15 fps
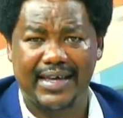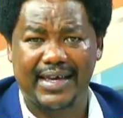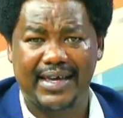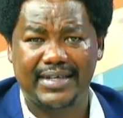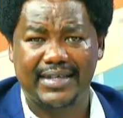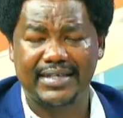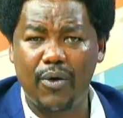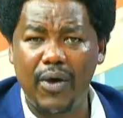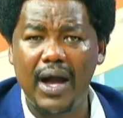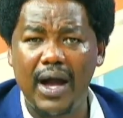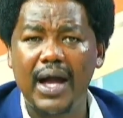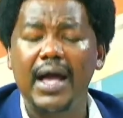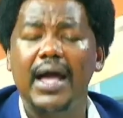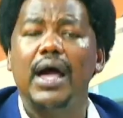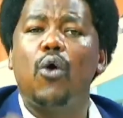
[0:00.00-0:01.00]
Sawa?
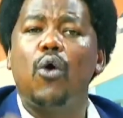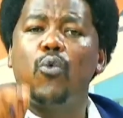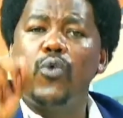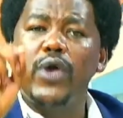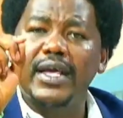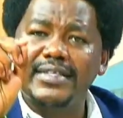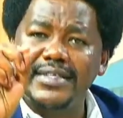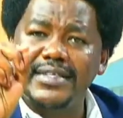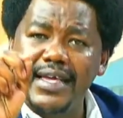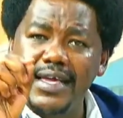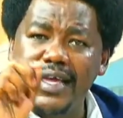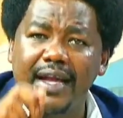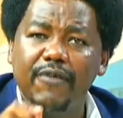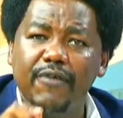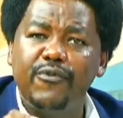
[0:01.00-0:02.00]
We are
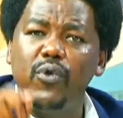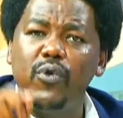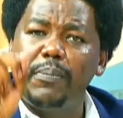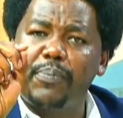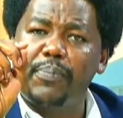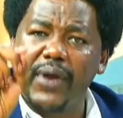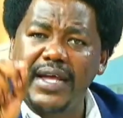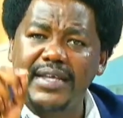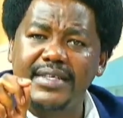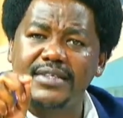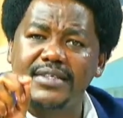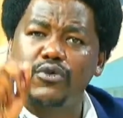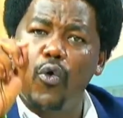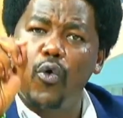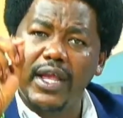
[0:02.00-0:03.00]
seeing fuel prices
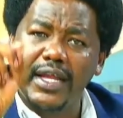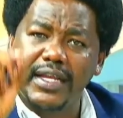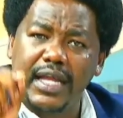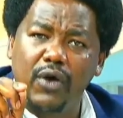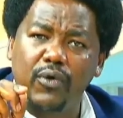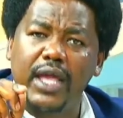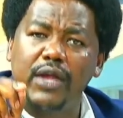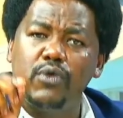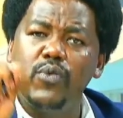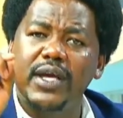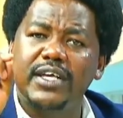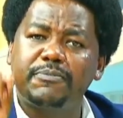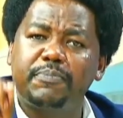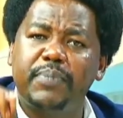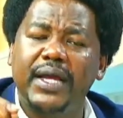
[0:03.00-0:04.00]
going down, and we
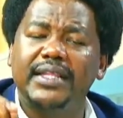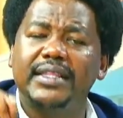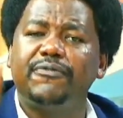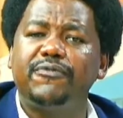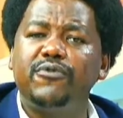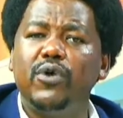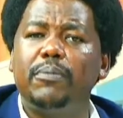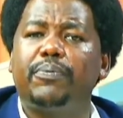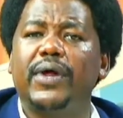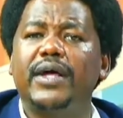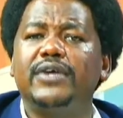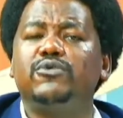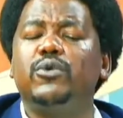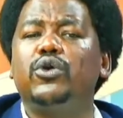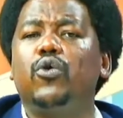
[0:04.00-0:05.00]
expect the fuel price
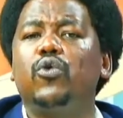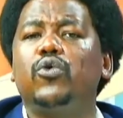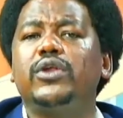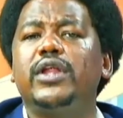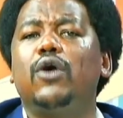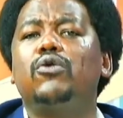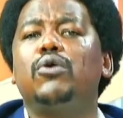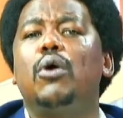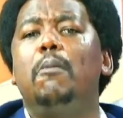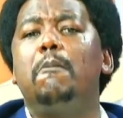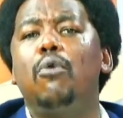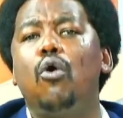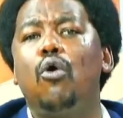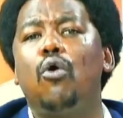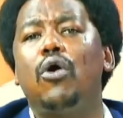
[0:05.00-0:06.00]
will go down
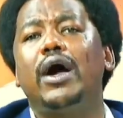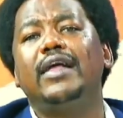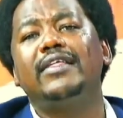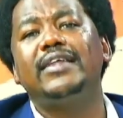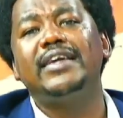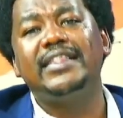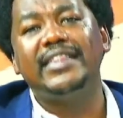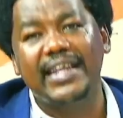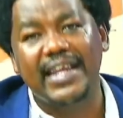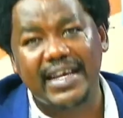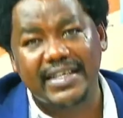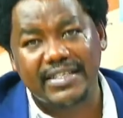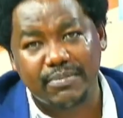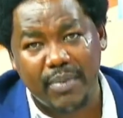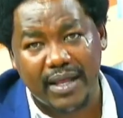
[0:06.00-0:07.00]
more in the
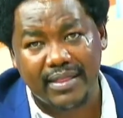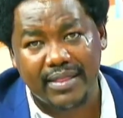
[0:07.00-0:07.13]
next month,